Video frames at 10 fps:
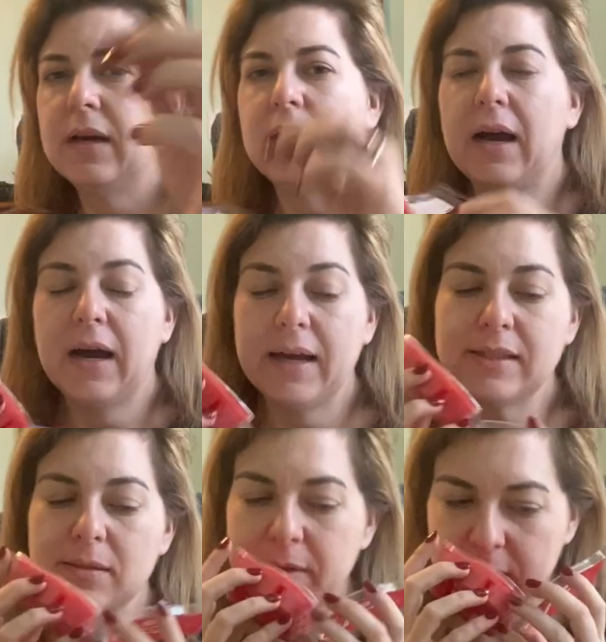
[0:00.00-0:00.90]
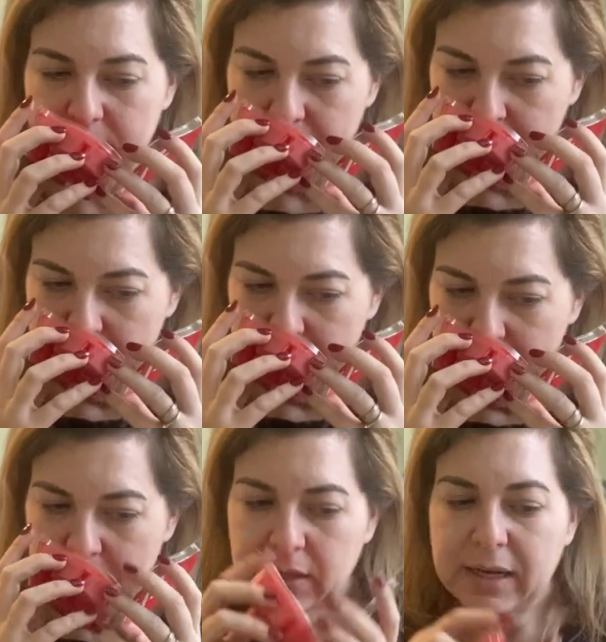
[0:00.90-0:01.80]
I smell
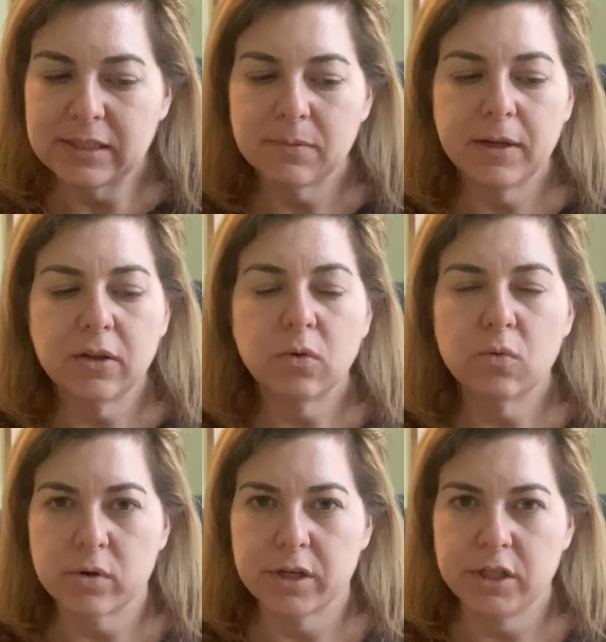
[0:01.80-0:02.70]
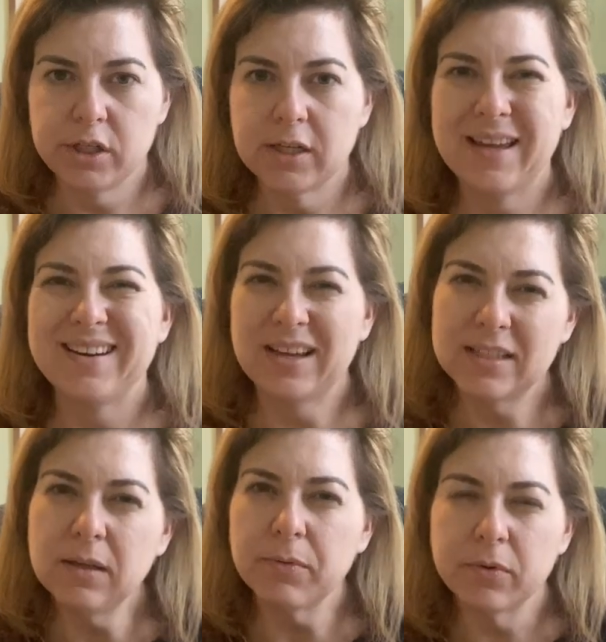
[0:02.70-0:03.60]
orange and a
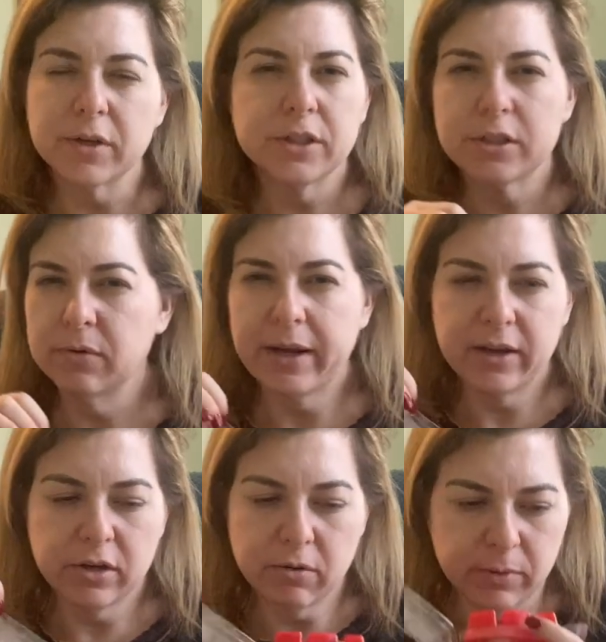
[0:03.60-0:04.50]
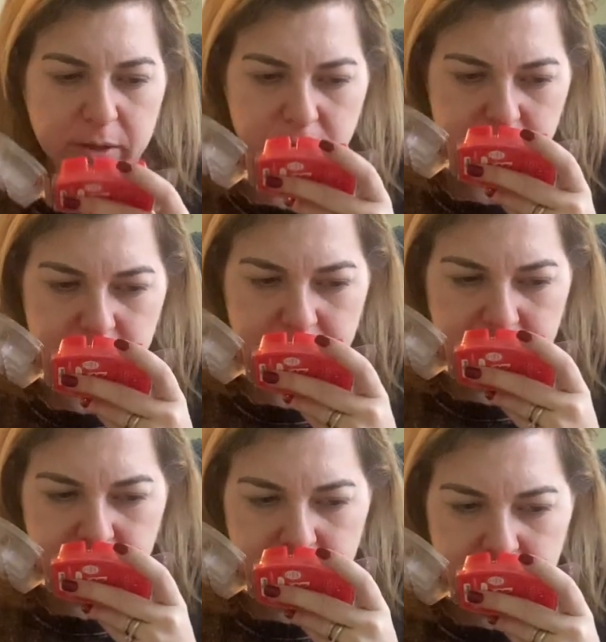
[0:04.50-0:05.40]
deeper orange, so I could go blood orange.
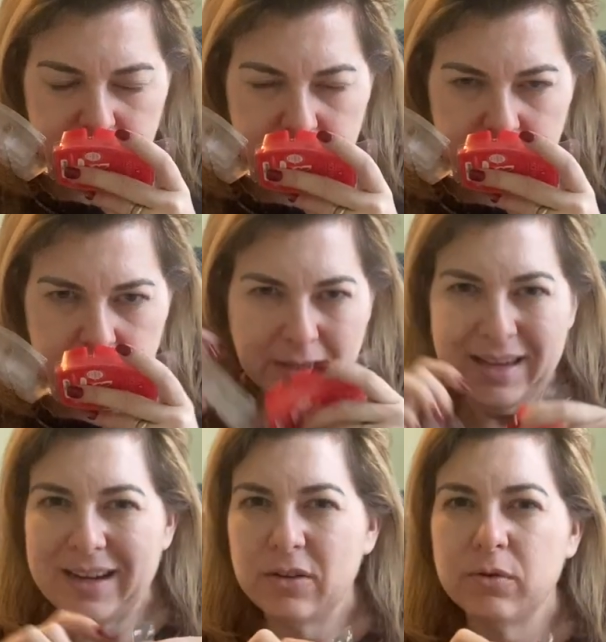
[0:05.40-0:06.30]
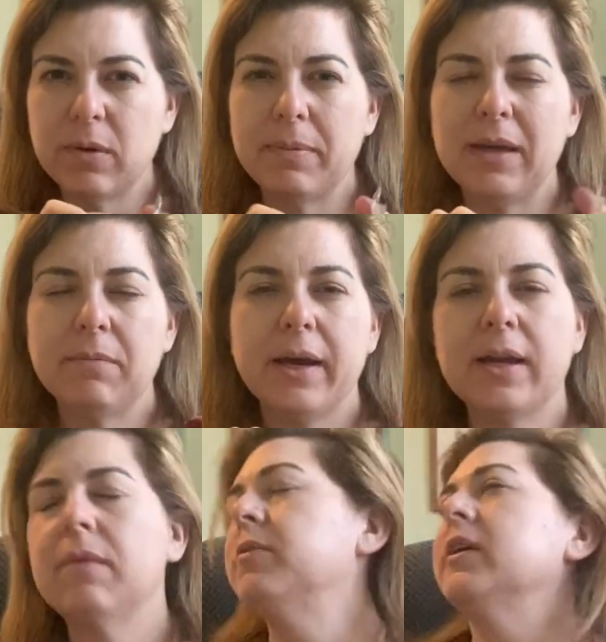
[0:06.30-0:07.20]
And I don't know what pink
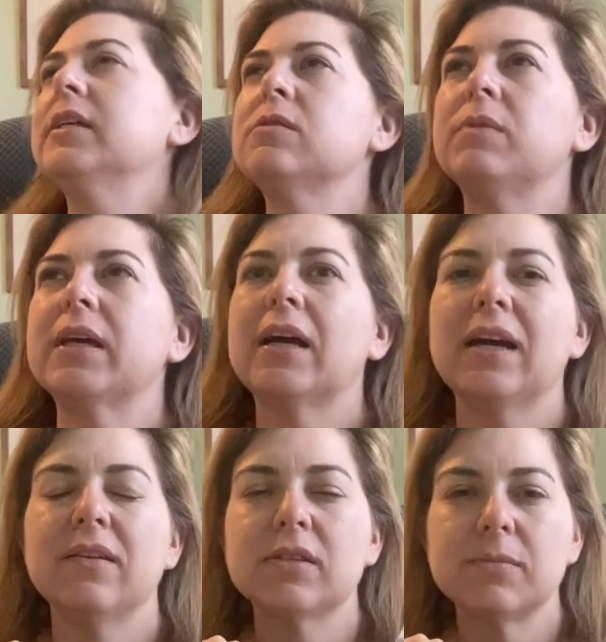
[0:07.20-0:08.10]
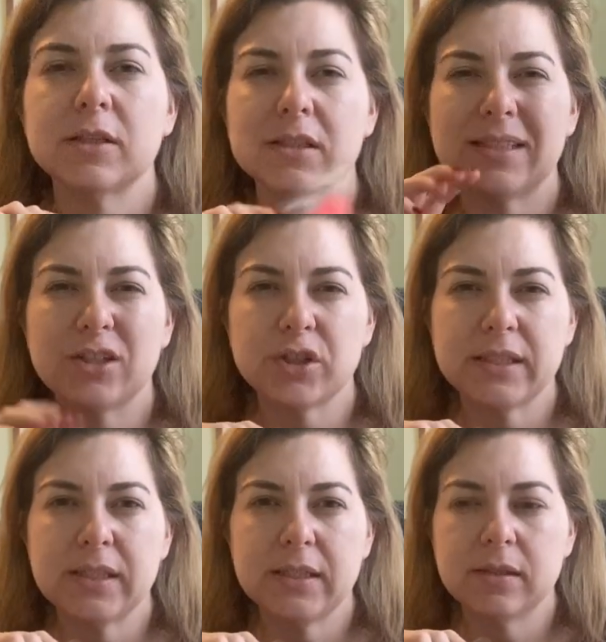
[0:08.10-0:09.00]
pineapple is, but it kind of smells
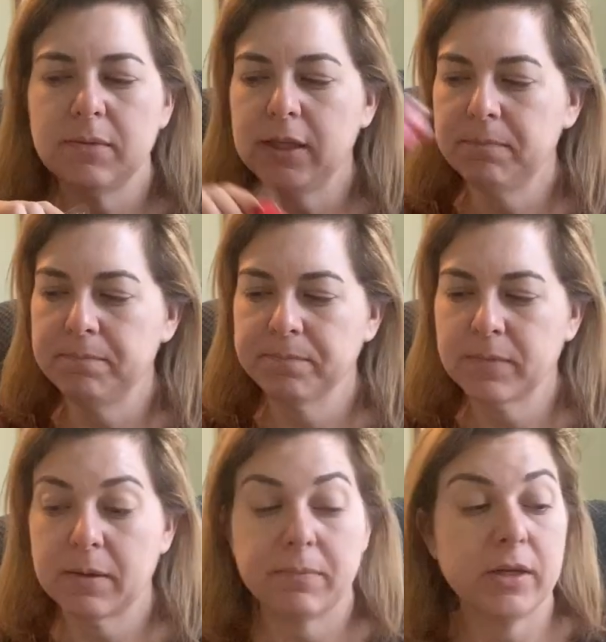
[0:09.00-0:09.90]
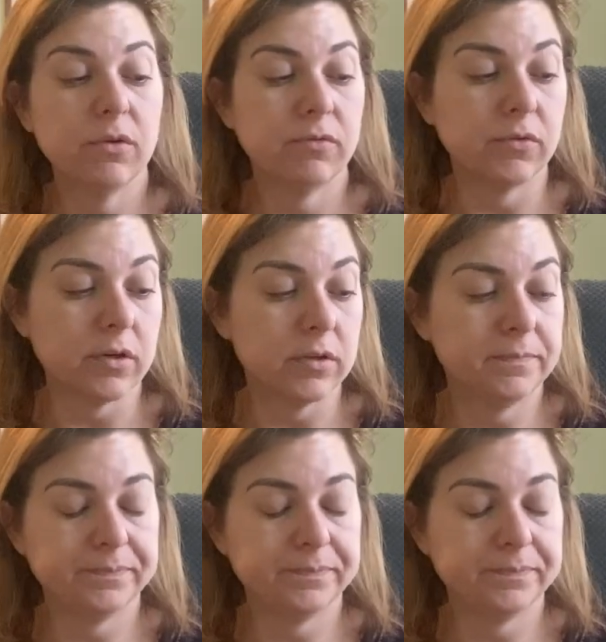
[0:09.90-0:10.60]
citrusy to me, but no floral.